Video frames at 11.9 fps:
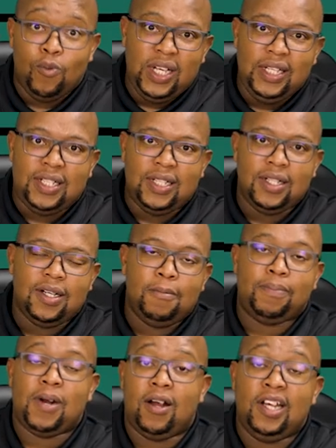the Week,
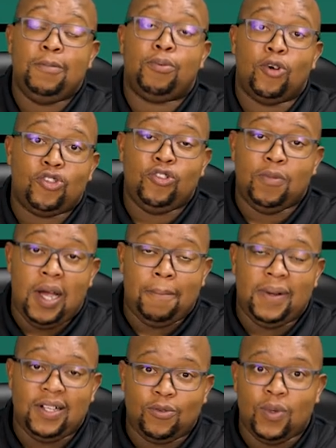proudly brought to you by
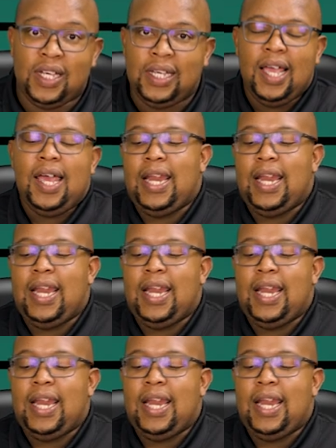Betway.